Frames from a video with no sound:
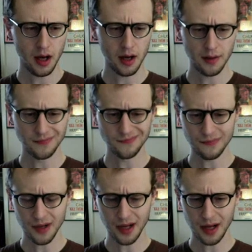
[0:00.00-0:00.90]

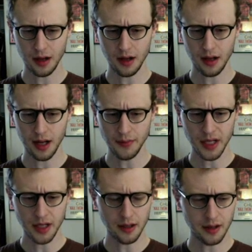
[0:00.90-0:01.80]
Um, I
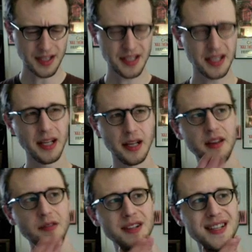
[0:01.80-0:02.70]
mean, let's see.
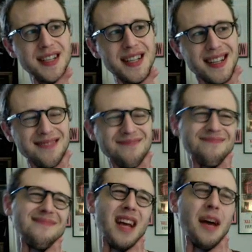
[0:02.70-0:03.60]
There was,
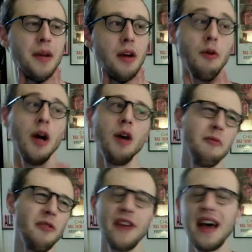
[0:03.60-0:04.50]
I mean, well,
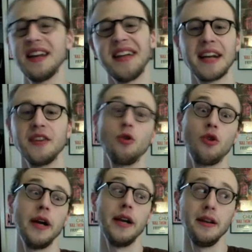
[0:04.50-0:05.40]
we would have had a techno
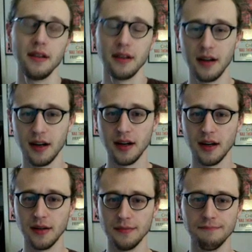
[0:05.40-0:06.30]
crane,
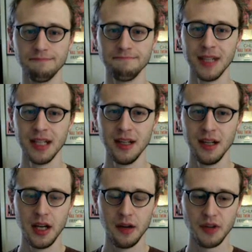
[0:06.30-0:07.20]
um,
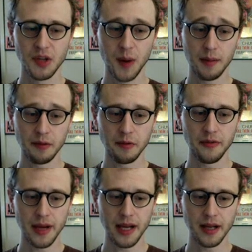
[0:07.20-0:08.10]
which probably
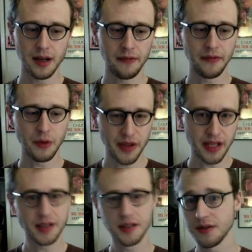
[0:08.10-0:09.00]
would have made a few
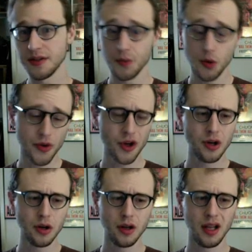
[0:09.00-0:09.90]
things go
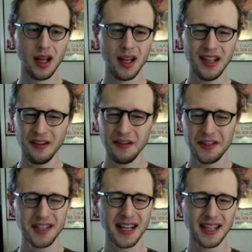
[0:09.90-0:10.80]
smoother. Uh, you know, it
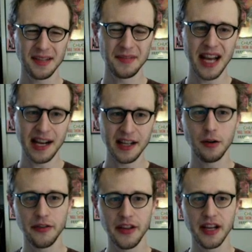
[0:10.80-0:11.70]
was just like some
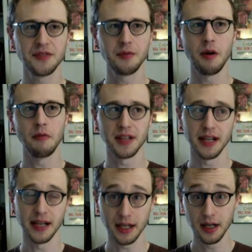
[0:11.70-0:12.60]
technical things where it
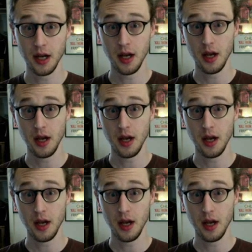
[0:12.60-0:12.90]
was like,